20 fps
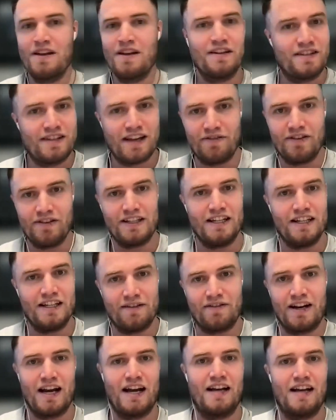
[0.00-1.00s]
17
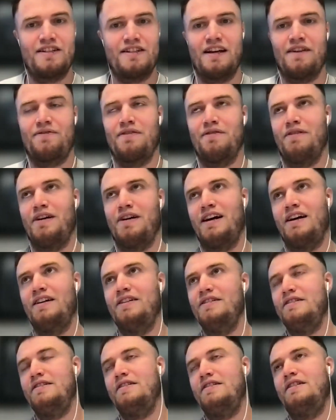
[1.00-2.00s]
different hats you have to wear.
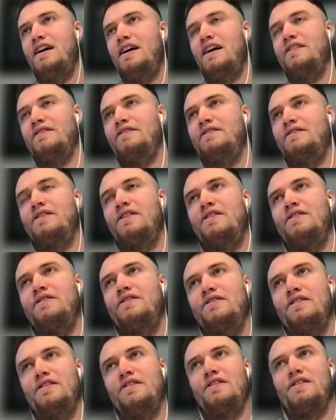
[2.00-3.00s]
And so,
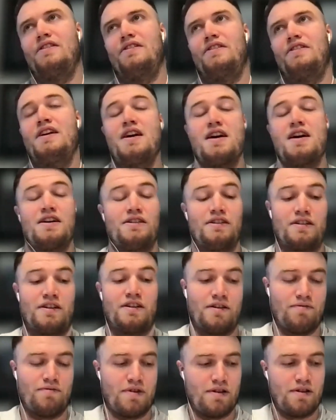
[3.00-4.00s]
yeah, I just
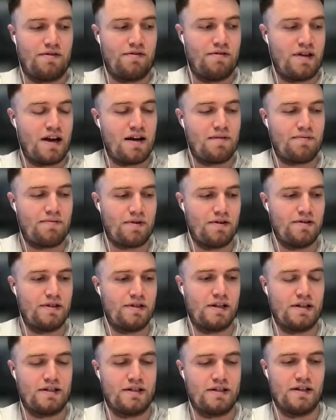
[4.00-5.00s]
kind of went through that
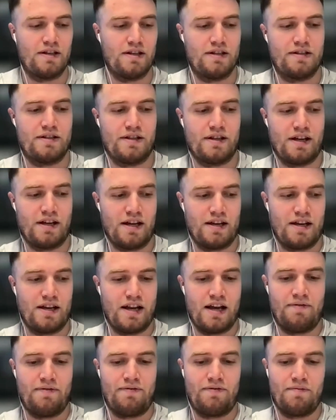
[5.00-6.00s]
process, and it
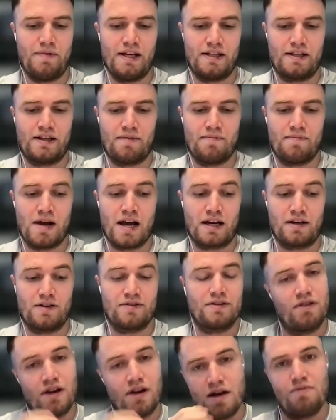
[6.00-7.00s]
led for me to come back. I was
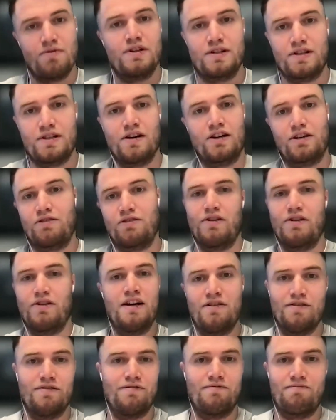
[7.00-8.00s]
like, right, I want to start a
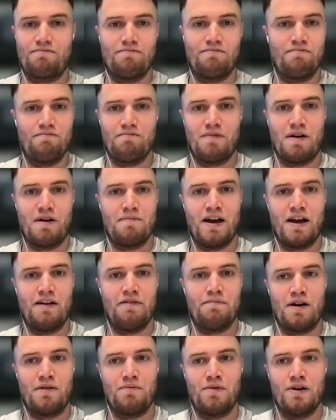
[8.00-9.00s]
career. And a mate of
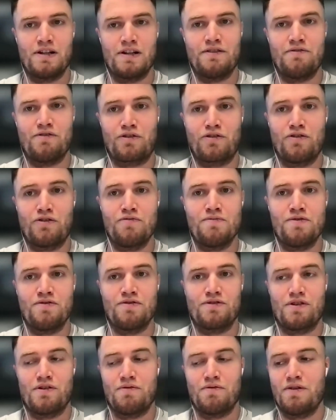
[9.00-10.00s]
mine worked in recruitment.
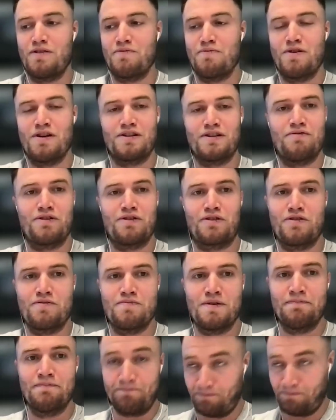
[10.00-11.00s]
So I went and worked in
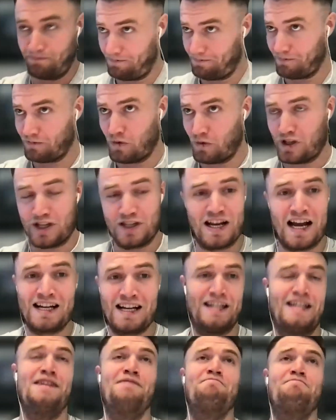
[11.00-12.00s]
recruitment, which is
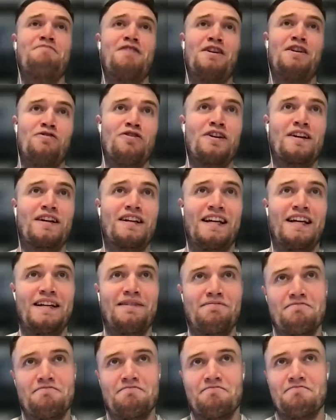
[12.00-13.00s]
actually, ironically,
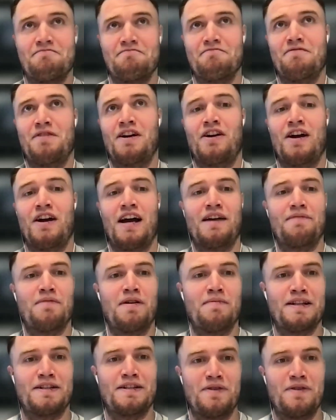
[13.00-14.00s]
where I had my
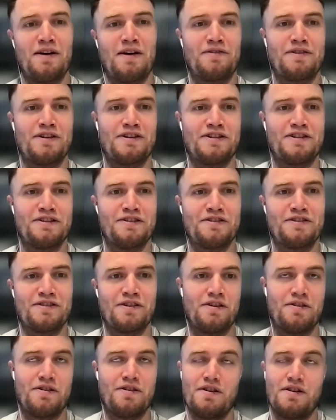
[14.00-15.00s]
mental health issues.
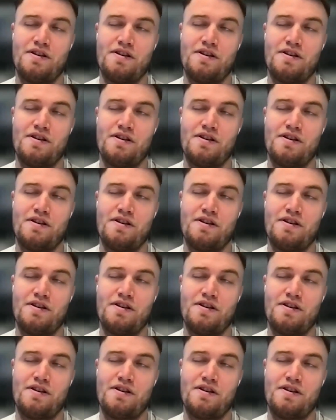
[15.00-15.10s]
So